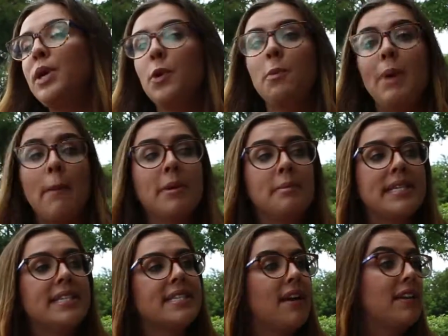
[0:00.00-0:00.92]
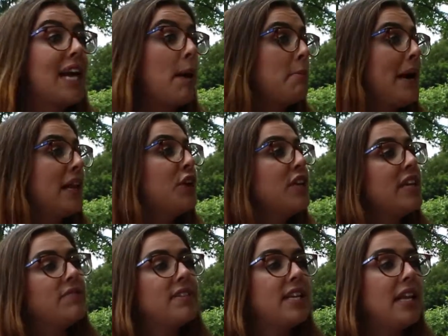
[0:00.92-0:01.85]
pure peppermint and chamomile
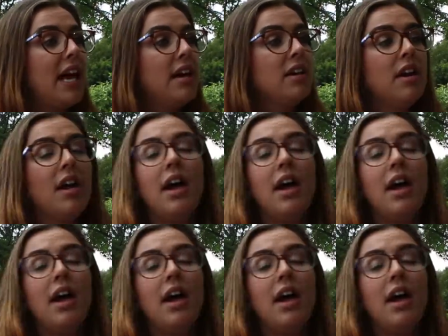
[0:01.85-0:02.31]
honey and vanilla.